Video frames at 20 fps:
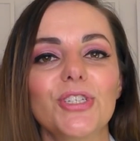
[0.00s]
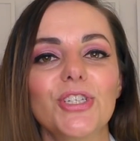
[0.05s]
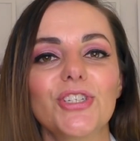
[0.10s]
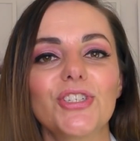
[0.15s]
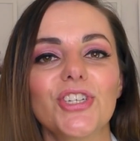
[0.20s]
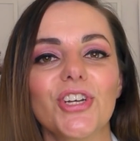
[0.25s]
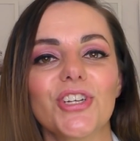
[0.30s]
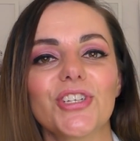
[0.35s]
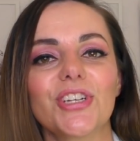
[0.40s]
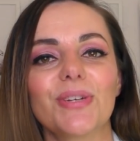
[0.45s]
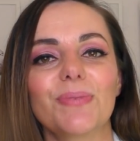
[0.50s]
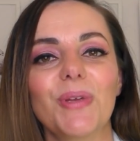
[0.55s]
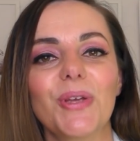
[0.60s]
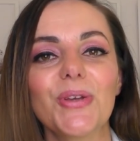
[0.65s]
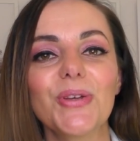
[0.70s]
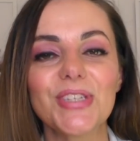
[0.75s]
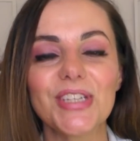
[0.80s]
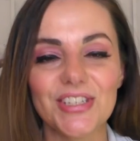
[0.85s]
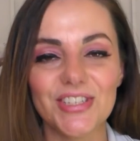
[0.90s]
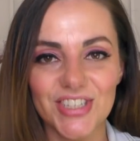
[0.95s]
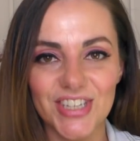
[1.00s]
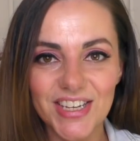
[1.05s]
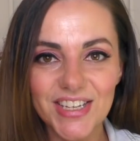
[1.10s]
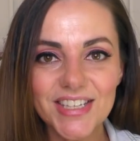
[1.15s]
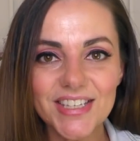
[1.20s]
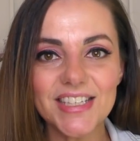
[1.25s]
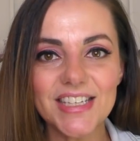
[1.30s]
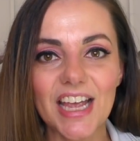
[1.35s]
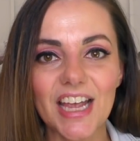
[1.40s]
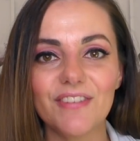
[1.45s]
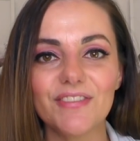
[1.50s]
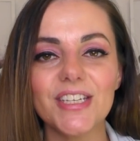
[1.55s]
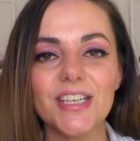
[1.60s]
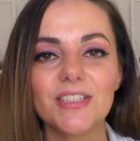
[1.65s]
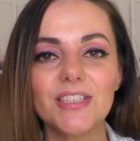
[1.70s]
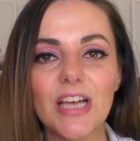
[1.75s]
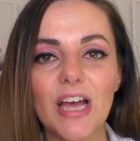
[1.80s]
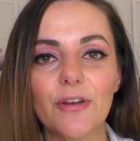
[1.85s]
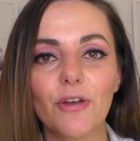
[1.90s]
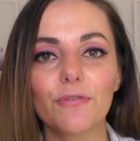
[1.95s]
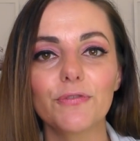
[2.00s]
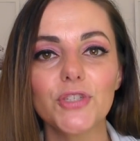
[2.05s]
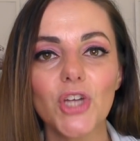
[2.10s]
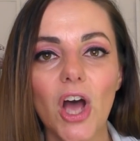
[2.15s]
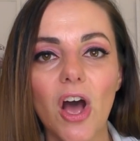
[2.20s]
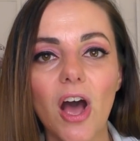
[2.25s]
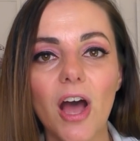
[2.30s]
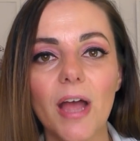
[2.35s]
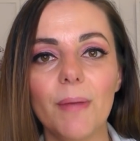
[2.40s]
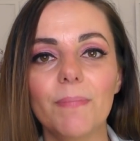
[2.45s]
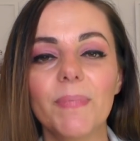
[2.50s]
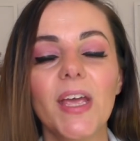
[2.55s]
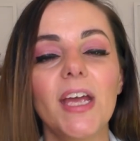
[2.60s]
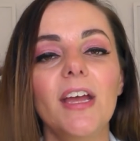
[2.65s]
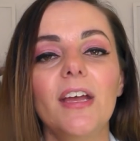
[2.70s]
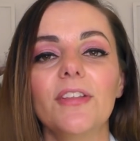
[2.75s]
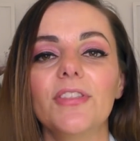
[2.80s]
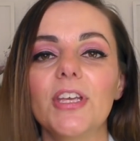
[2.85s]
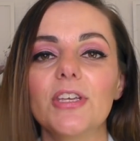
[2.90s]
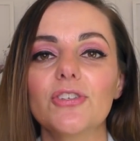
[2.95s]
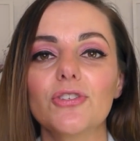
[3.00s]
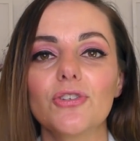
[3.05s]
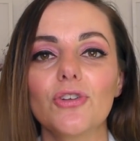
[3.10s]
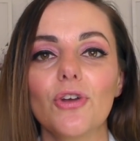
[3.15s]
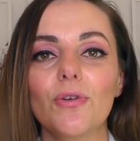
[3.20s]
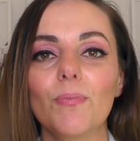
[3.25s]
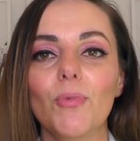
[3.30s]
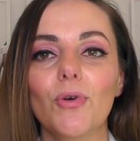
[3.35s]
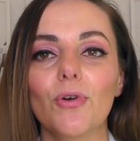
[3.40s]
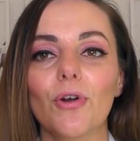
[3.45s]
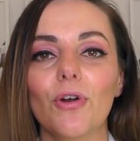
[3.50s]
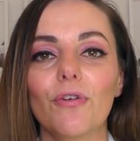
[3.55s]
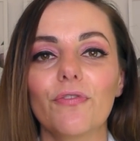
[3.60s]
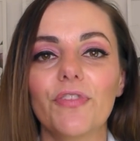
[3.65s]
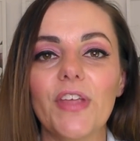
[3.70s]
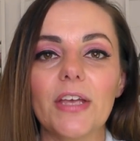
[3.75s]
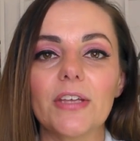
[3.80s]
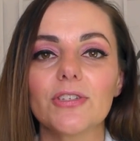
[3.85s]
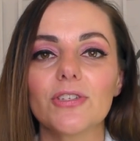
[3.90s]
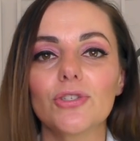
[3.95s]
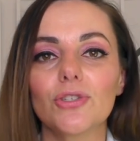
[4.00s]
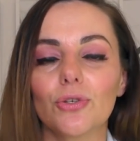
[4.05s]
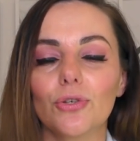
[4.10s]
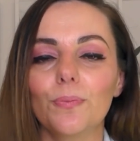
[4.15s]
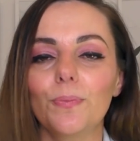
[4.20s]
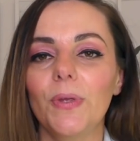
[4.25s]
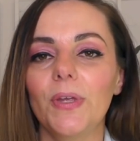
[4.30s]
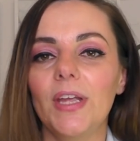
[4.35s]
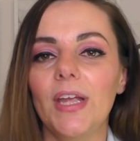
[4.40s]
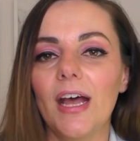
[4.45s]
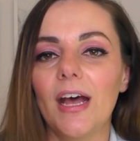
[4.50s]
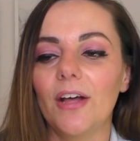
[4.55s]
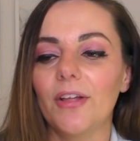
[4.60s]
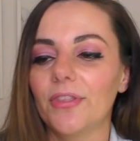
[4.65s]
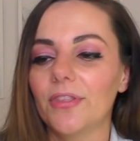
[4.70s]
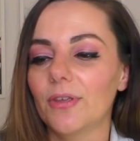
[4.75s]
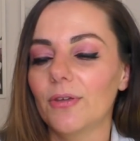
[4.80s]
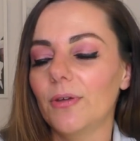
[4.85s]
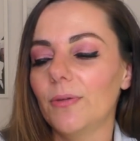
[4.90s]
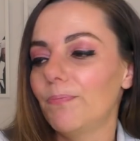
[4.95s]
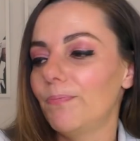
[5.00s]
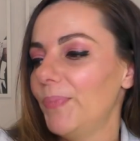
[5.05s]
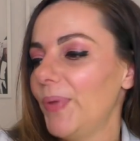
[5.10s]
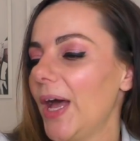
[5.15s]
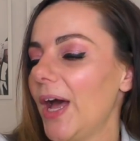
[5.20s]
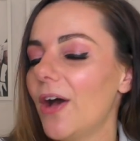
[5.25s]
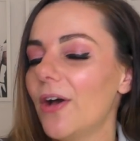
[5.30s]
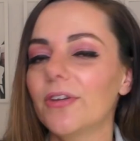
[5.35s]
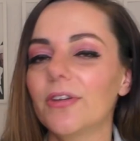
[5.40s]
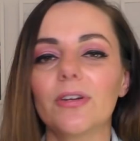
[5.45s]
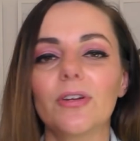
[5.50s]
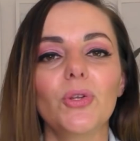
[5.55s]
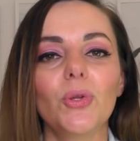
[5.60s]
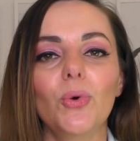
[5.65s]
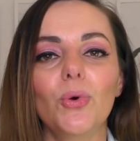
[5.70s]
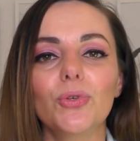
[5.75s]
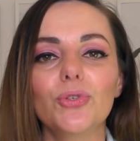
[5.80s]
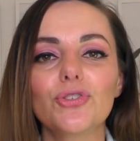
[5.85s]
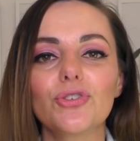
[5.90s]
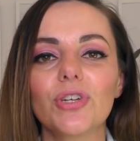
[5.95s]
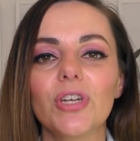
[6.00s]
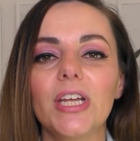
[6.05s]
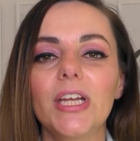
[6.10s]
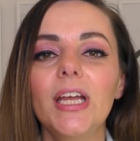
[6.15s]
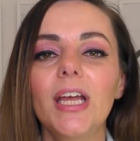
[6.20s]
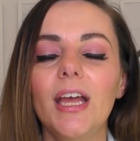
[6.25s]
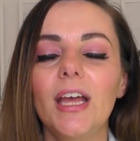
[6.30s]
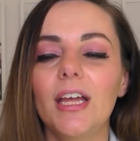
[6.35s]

detergent because it just saves a ton of time. There's no more of that scooping out the powdered laundry